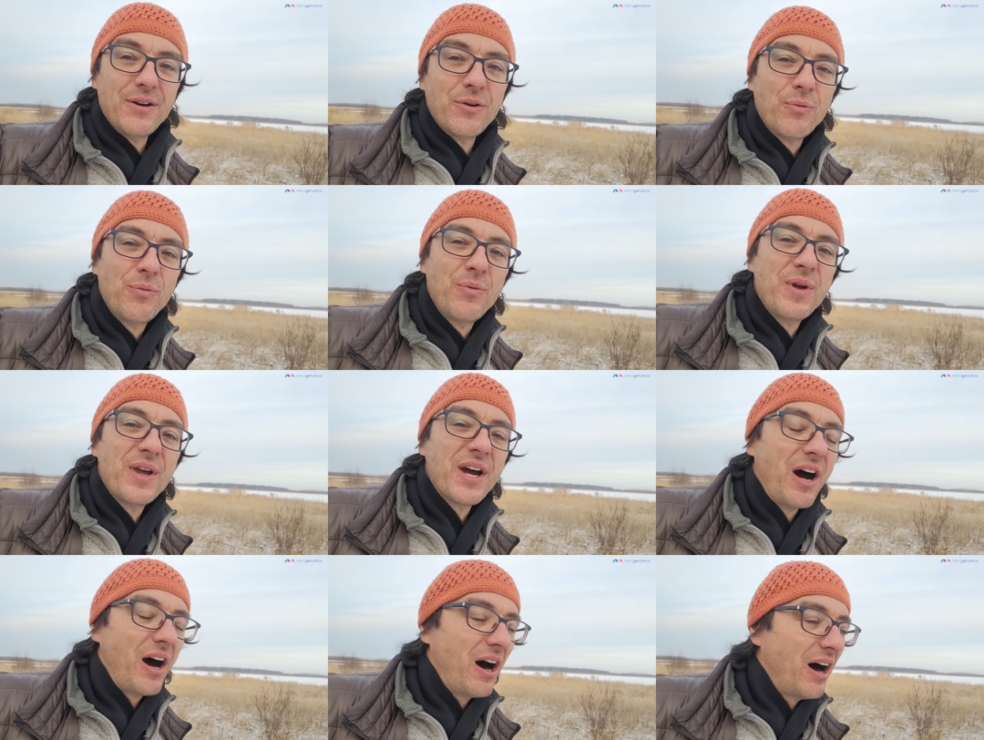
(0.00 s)

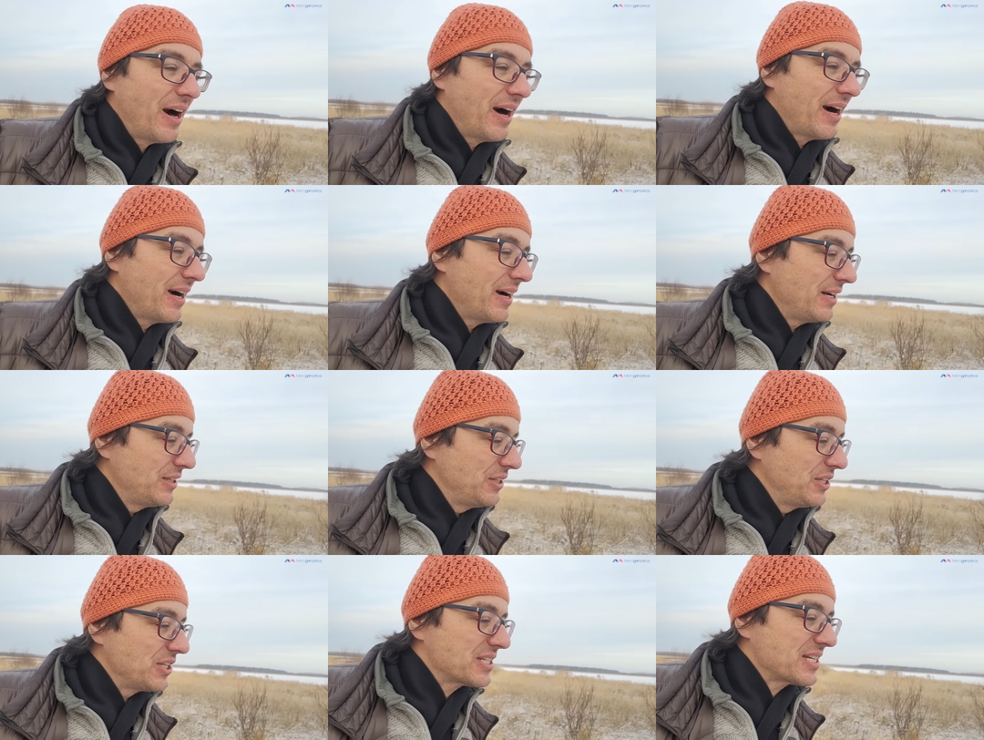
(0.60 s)
we
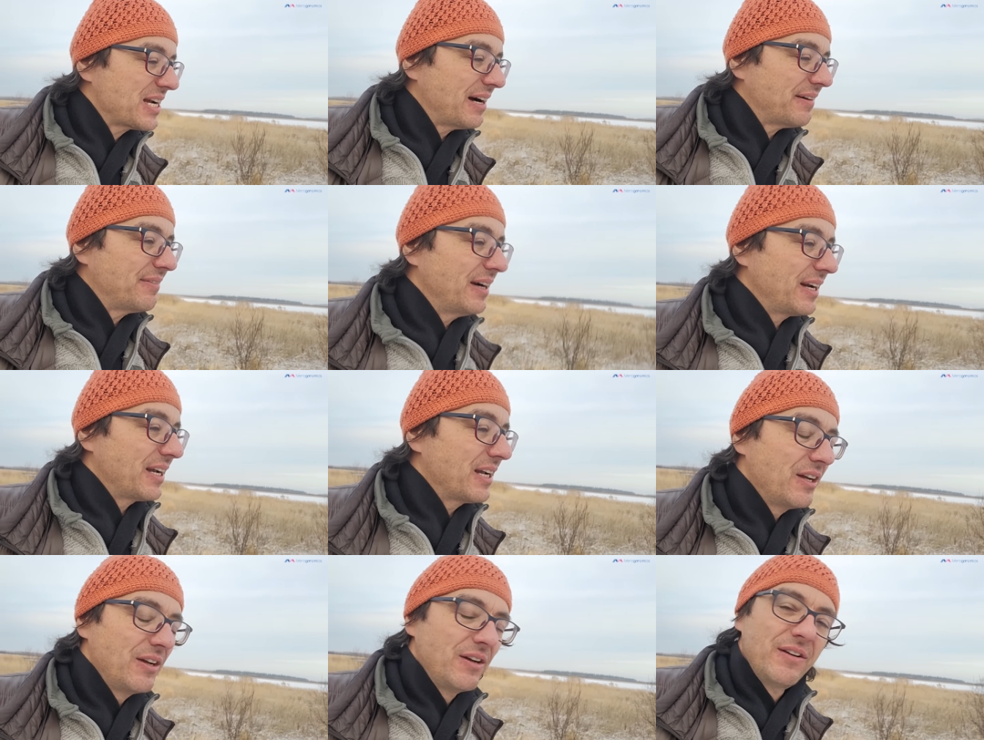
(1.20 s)
are
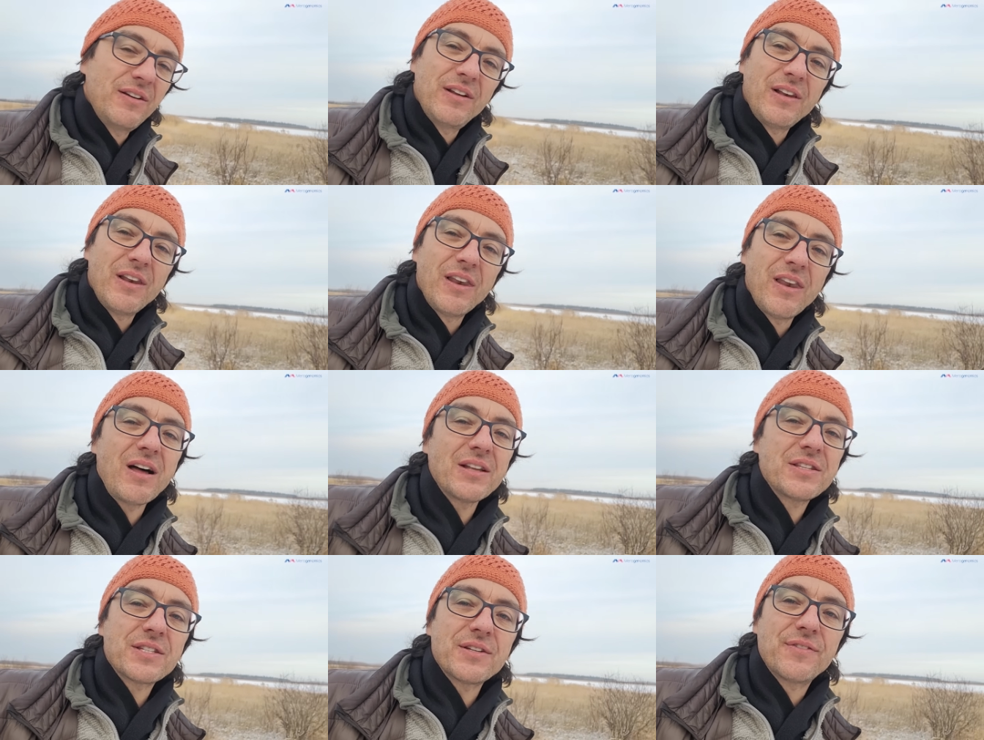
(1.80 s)
discovering
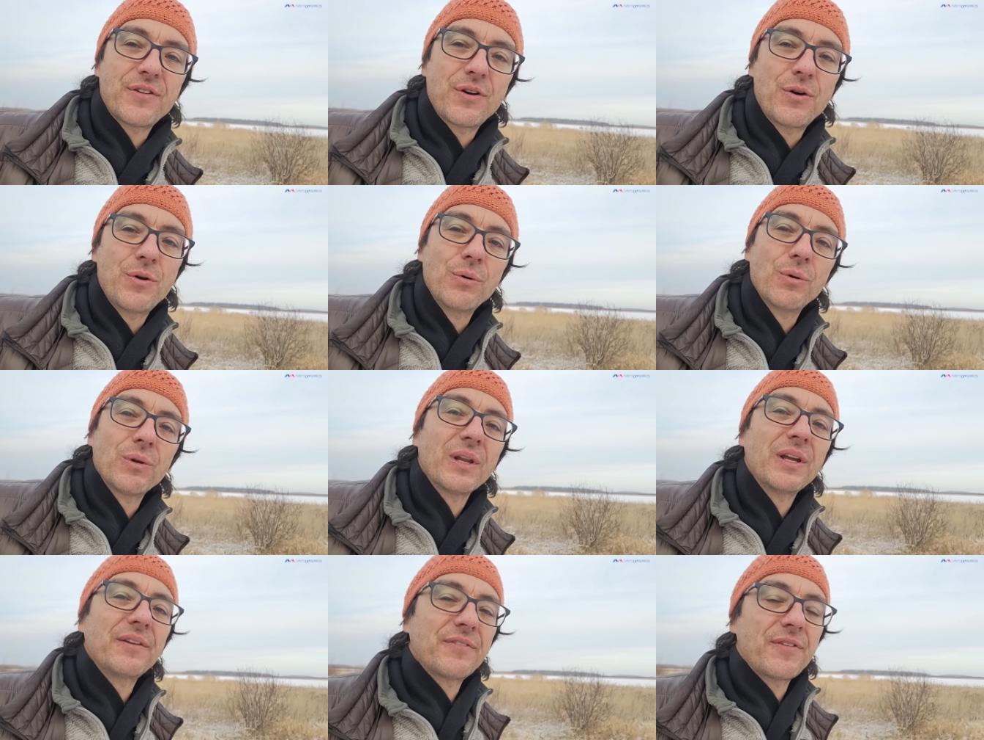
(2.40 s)
lots of
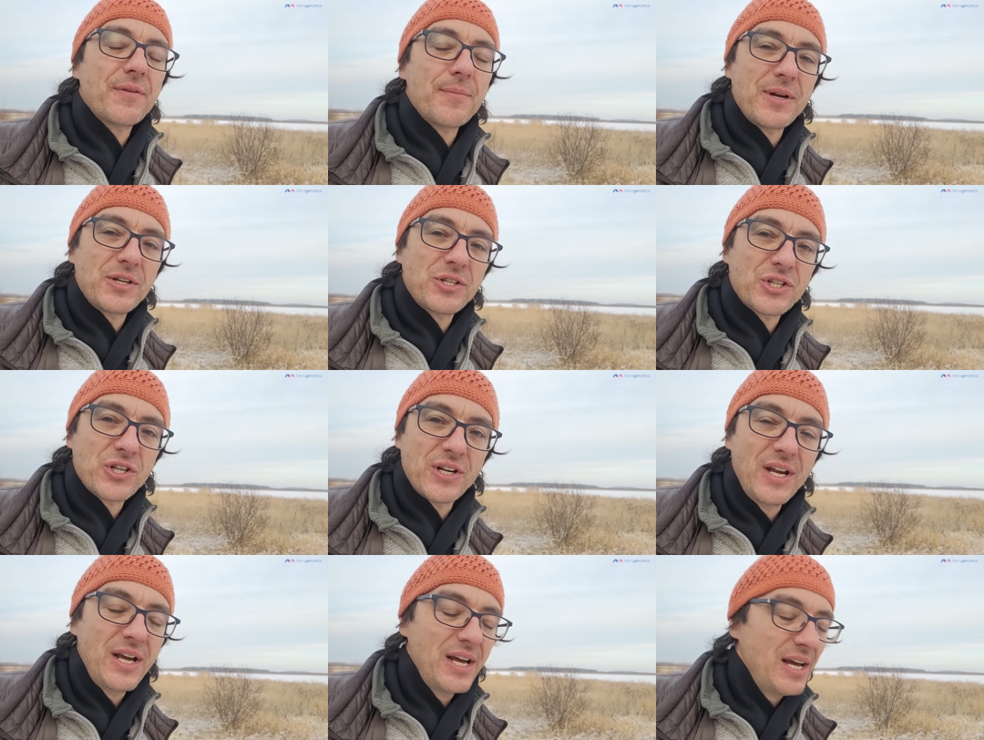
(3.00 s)
cool
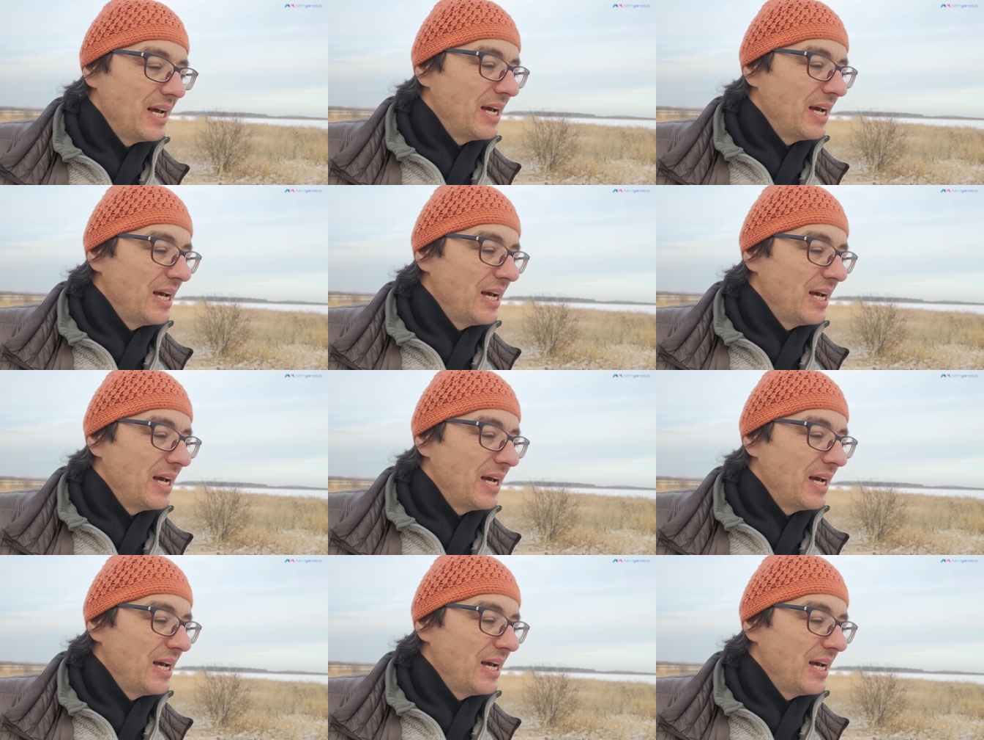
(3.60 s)
information.